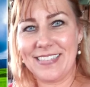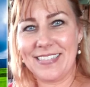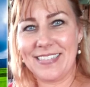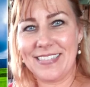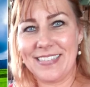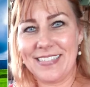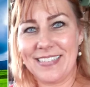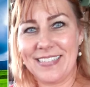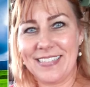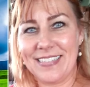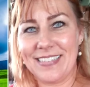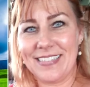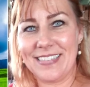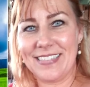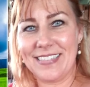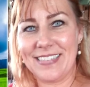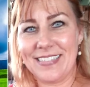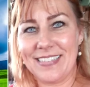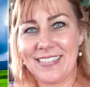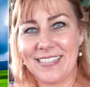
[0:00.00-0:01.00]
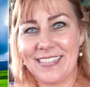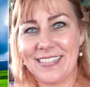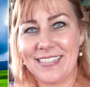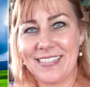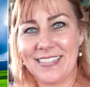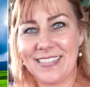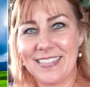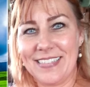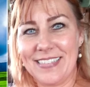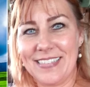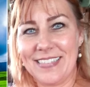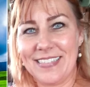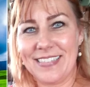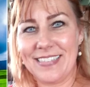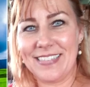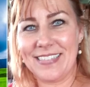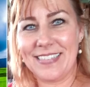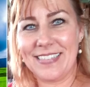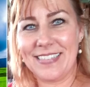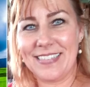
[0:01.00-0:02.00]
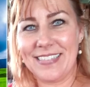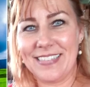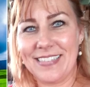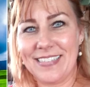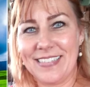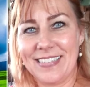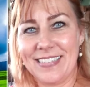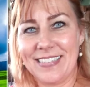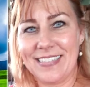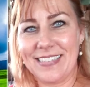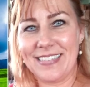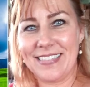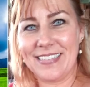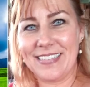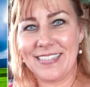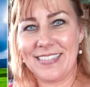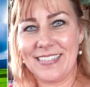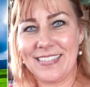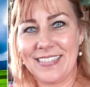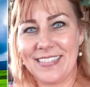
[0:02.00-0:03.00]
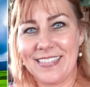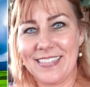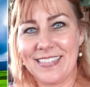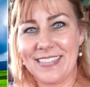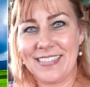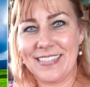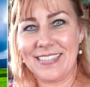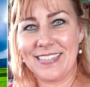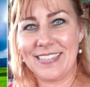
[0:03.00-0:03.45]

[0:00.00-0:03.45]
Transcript: The person shown says nothing.